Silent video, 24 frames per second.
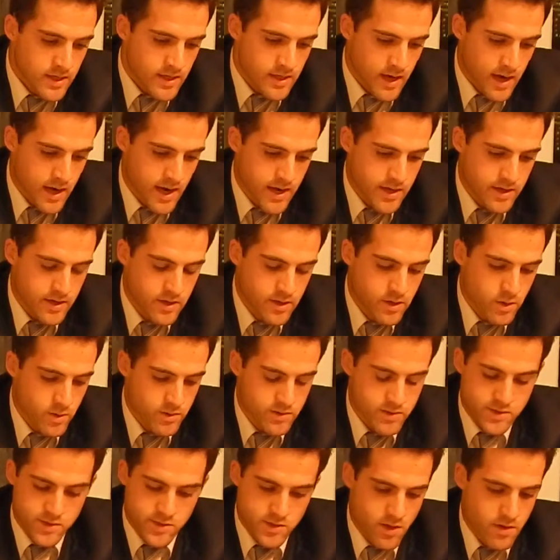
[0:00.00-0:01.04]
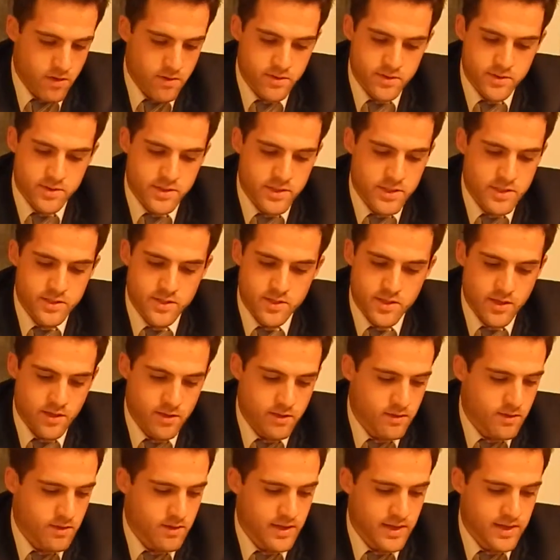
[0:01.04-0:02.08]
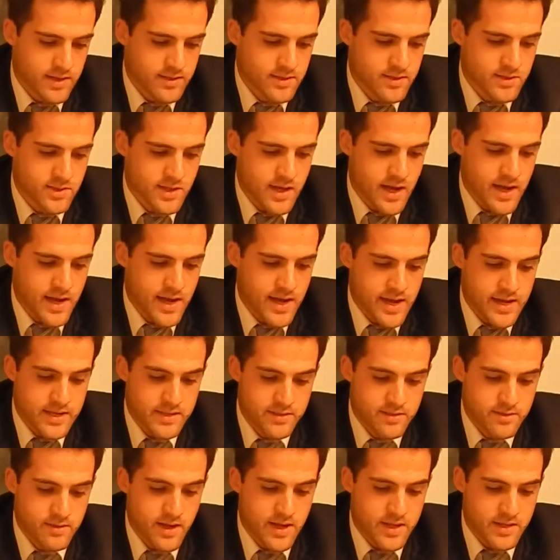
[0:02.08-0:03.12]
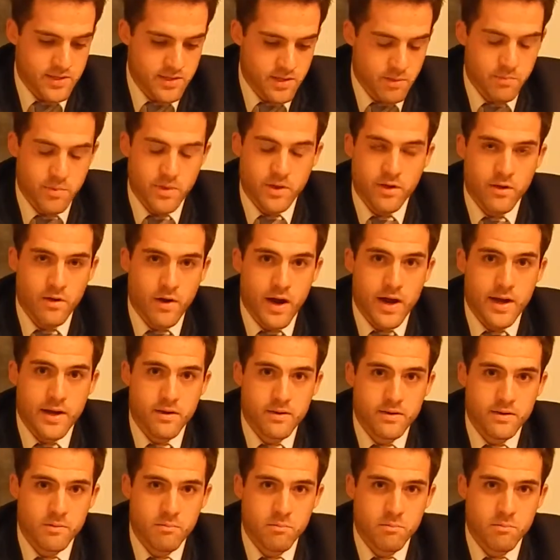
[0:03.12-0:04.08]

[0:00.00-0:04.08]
At the start of the season, it looked like this guy had something great.